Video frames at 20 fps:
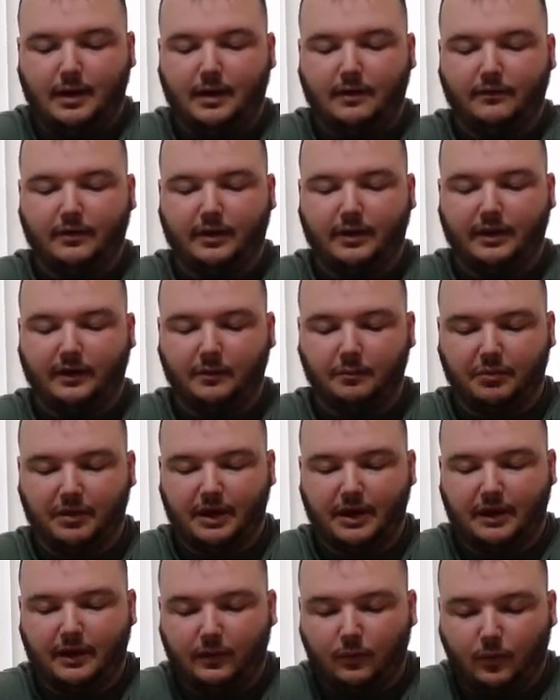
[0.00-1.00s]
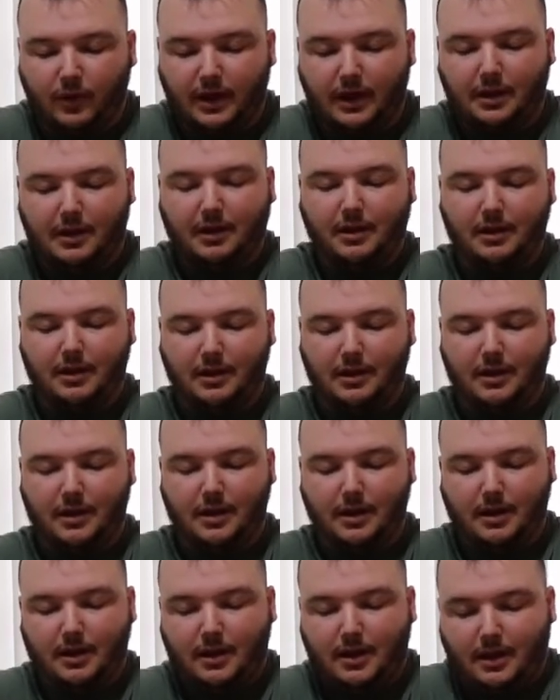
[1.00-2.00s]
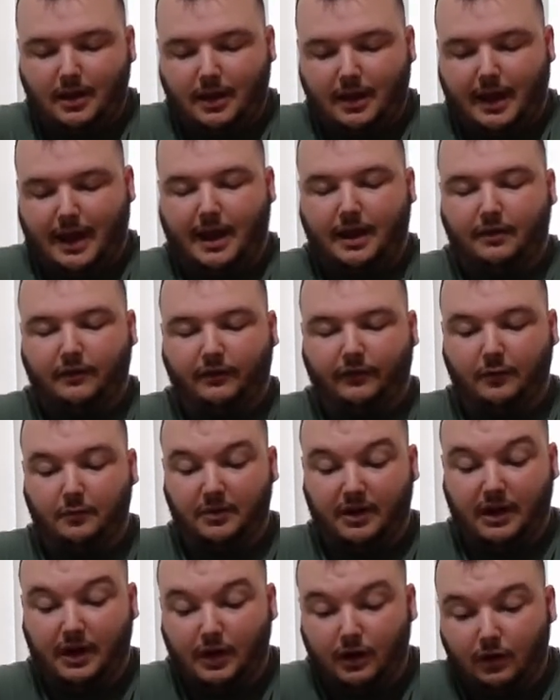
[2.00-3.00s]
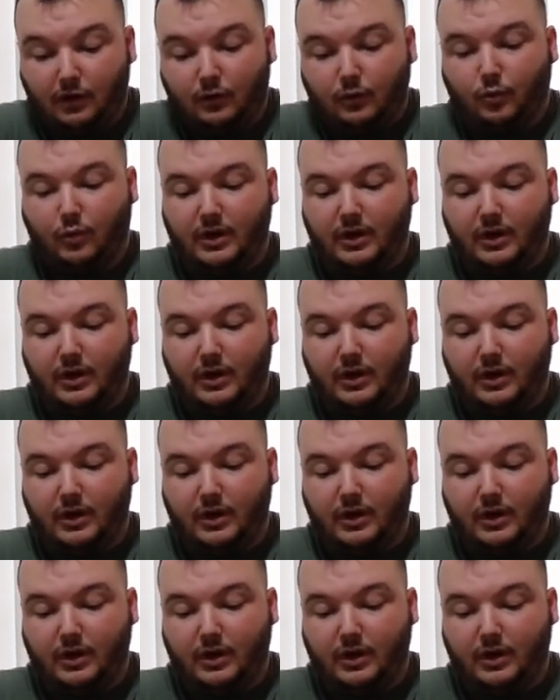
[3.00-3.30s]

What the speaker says: Everything's blended well. And from here,